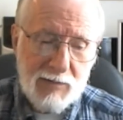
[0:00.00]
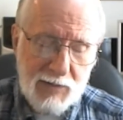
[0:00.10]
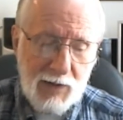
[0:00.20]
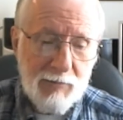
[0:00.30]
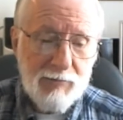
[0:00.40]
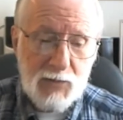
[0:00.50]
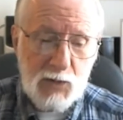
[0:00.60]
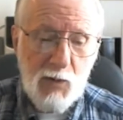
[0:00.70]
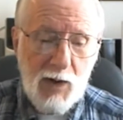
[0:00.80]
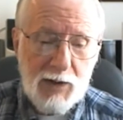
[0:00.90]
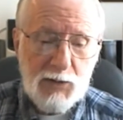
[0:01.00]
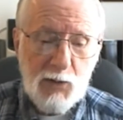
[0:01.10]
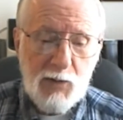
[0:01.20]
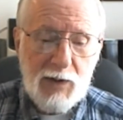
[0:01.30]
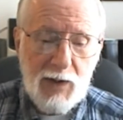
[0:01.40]
Yeah.
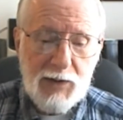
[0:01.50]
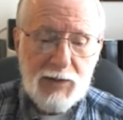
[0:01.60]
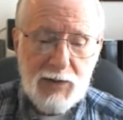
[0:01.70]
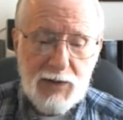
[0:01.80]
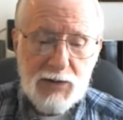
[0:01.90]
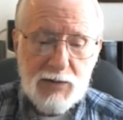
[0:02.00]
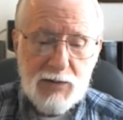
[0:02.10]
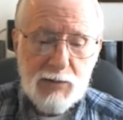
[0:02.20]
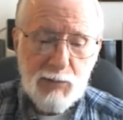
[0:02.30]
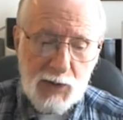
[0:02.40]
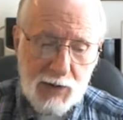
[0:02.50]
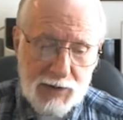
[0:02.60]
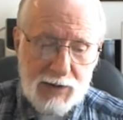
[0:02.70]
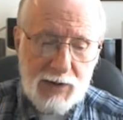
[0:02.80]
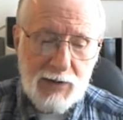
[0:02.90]
Derogatory connotations, putting us
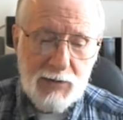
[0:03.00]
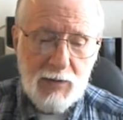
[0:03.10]
down,